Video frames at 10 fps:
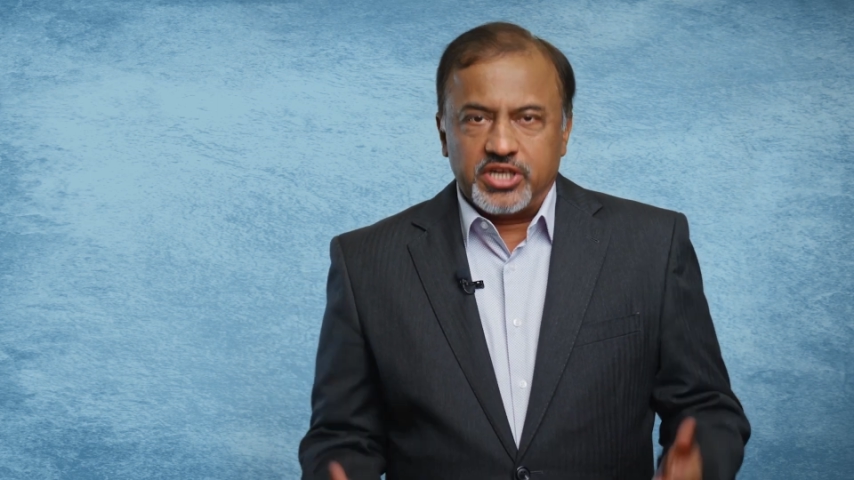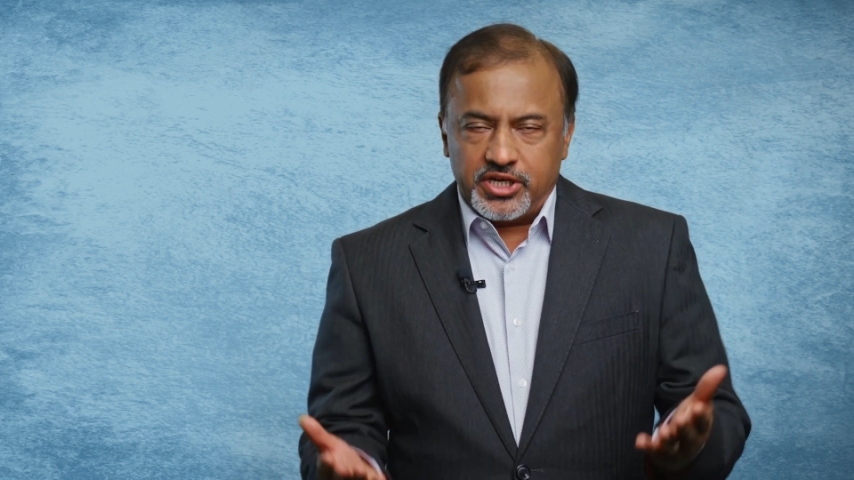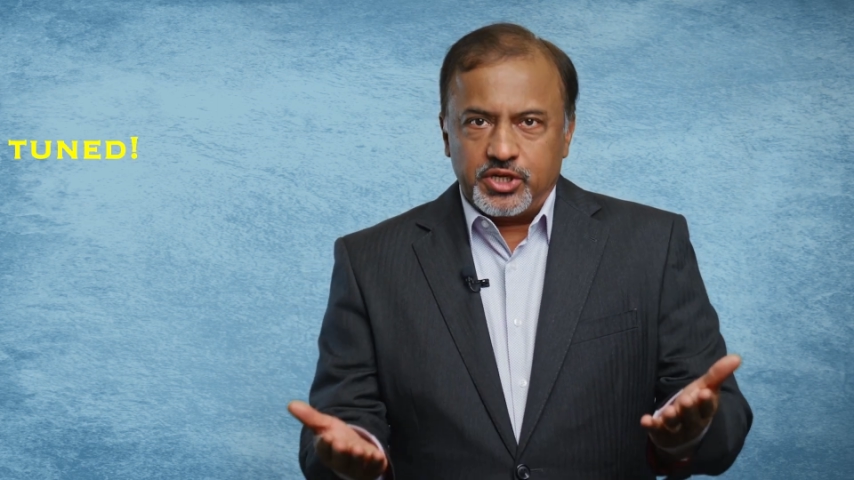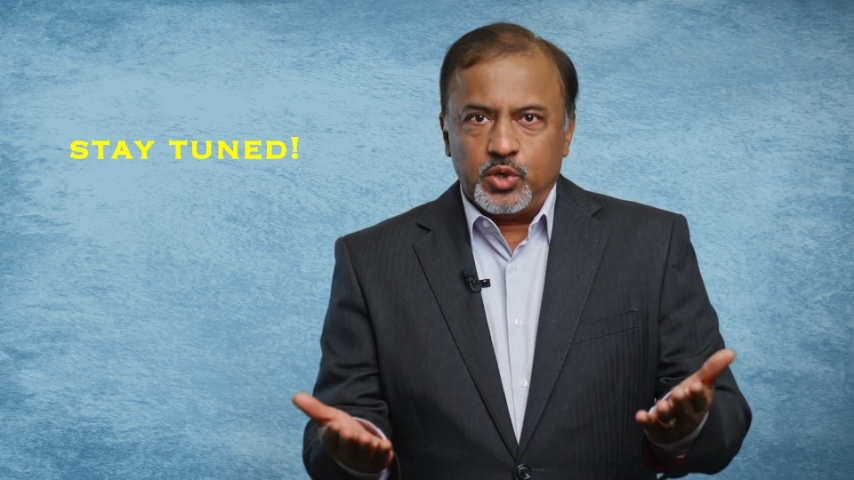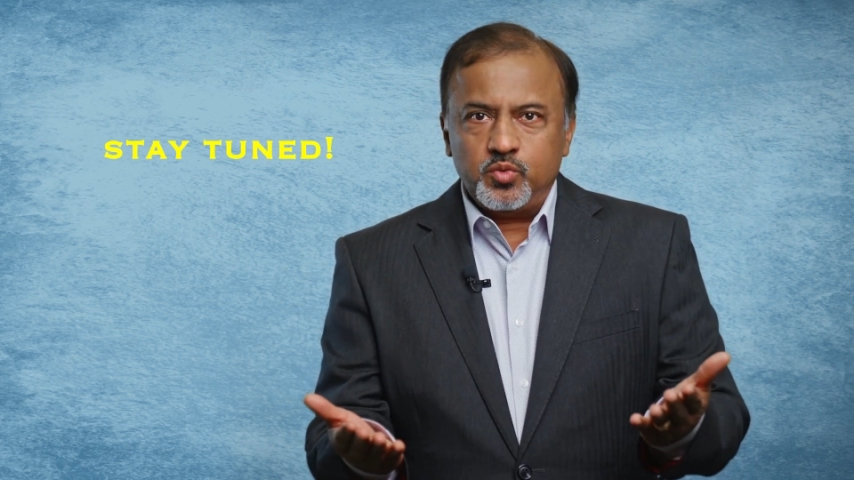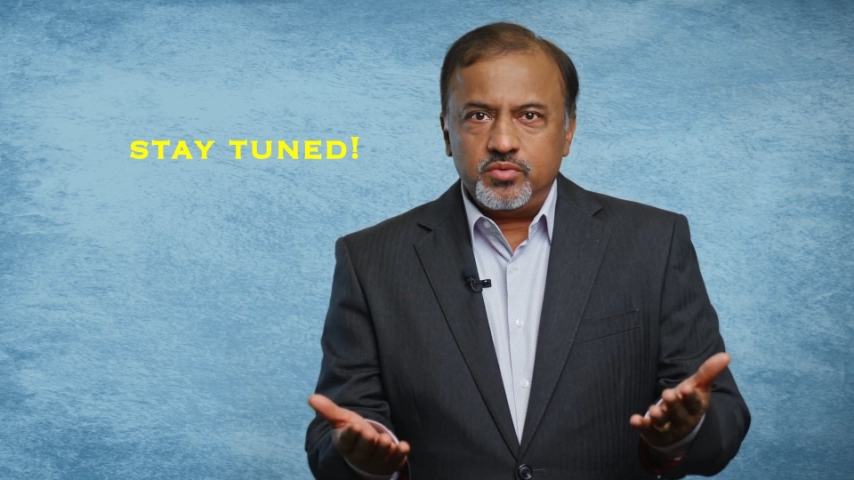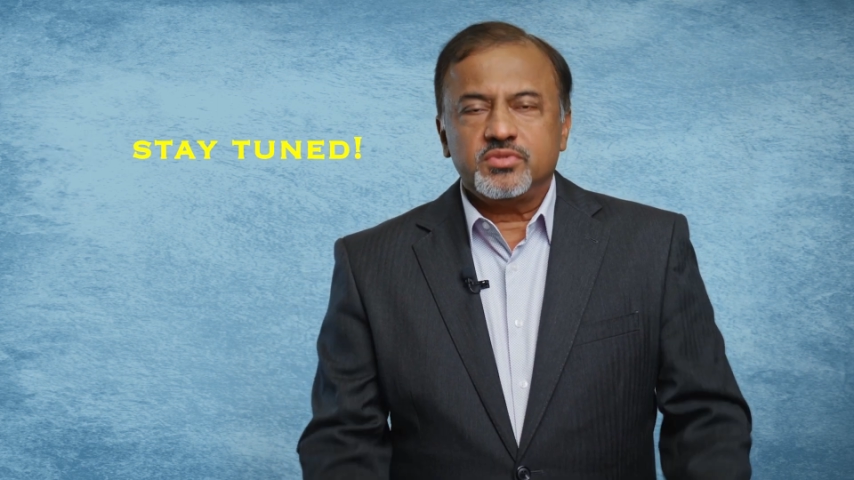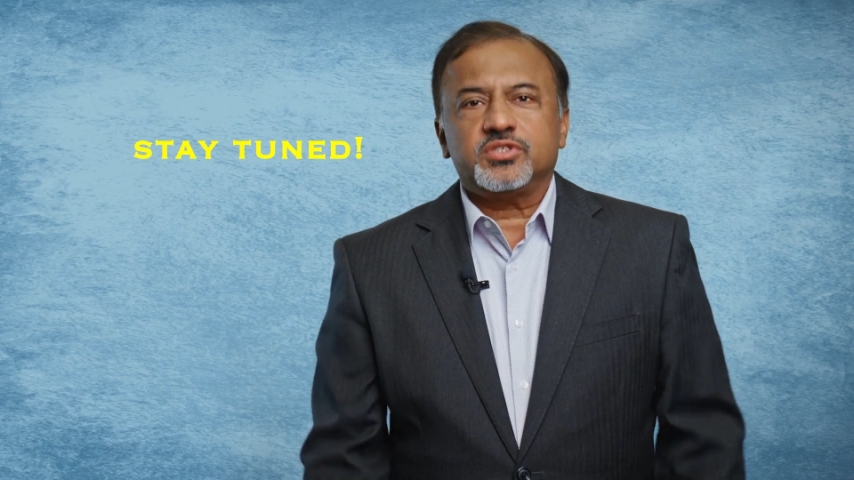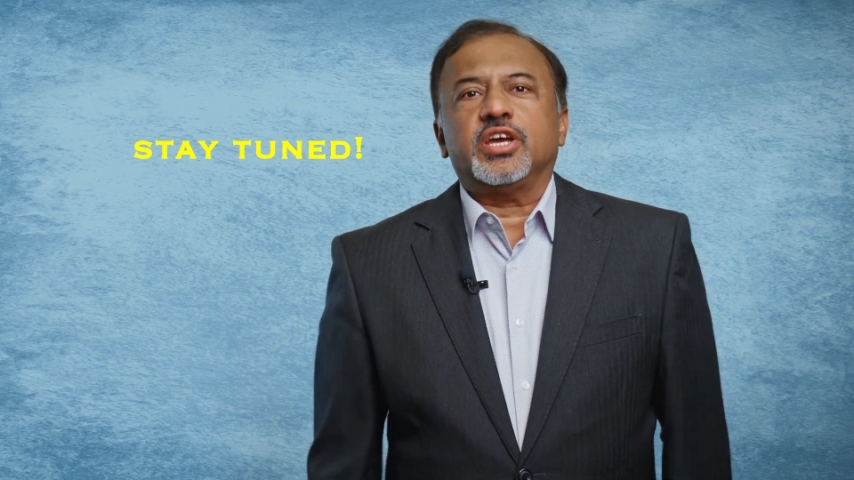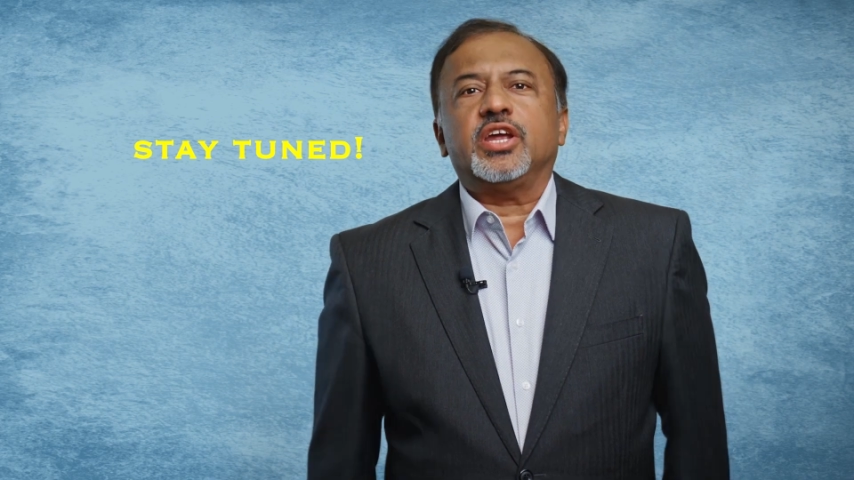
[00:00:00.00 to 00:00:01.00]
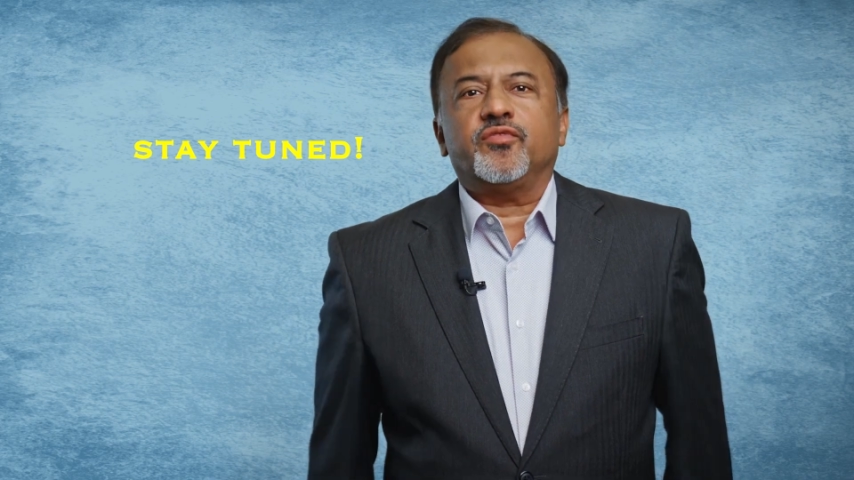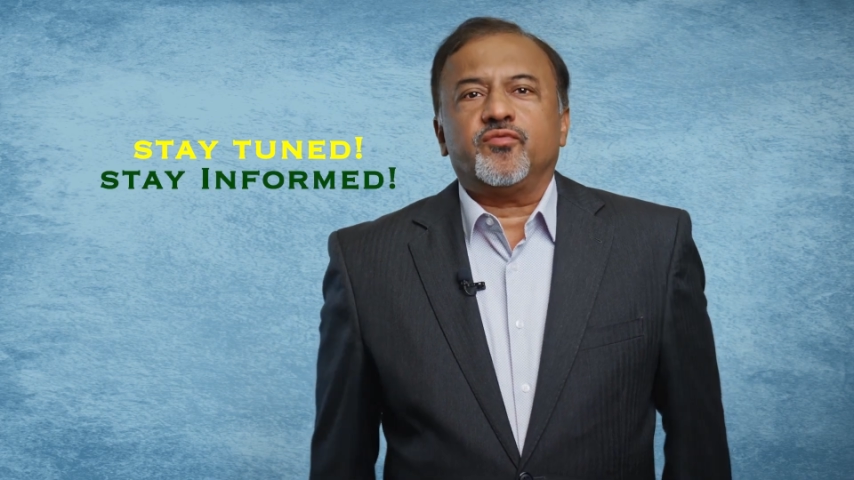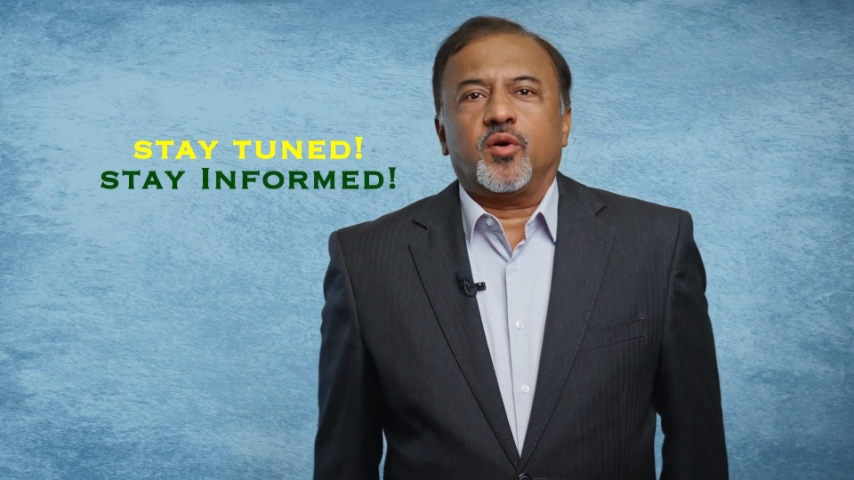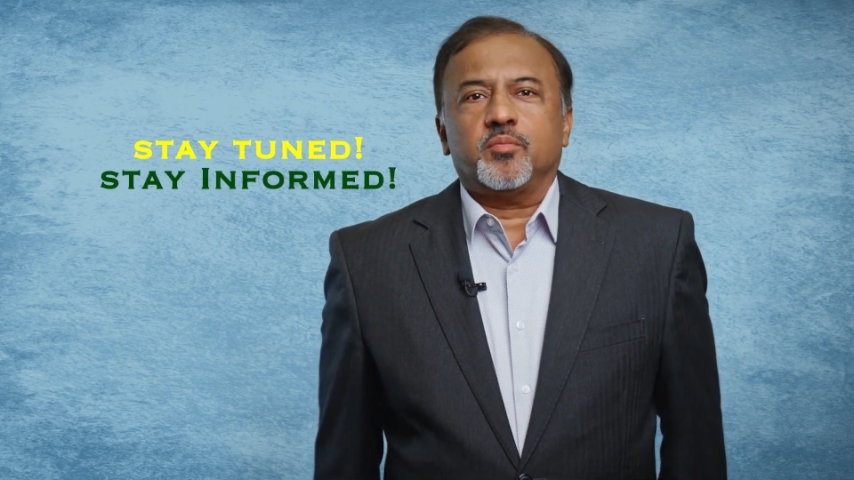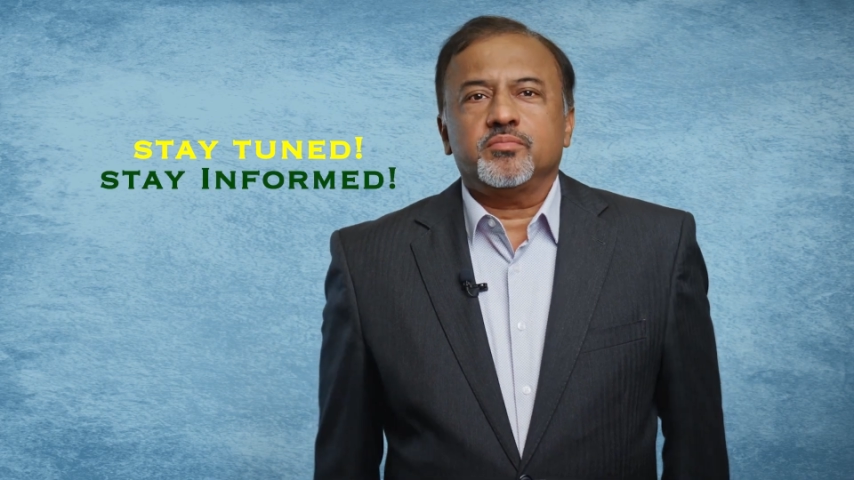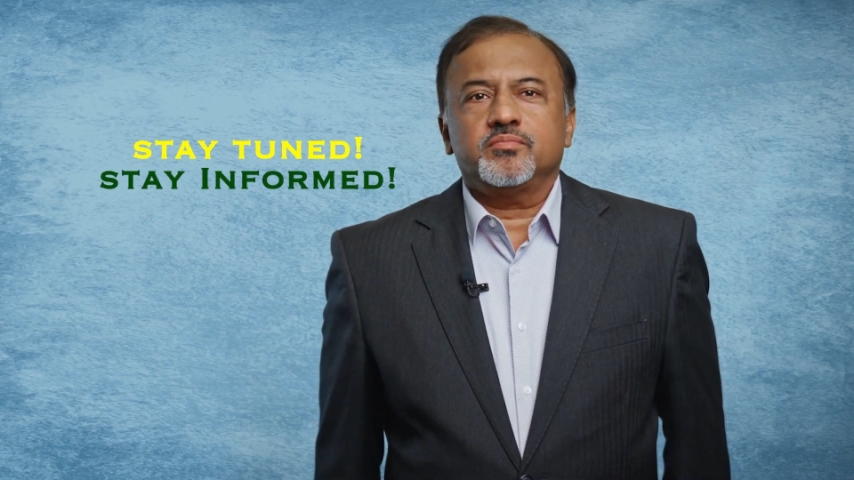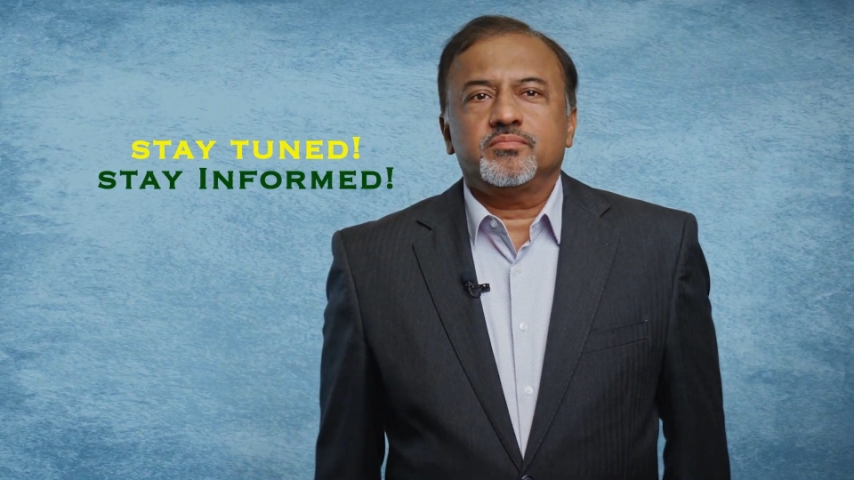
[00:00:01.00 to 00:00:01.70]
Stay tuned, stay informed.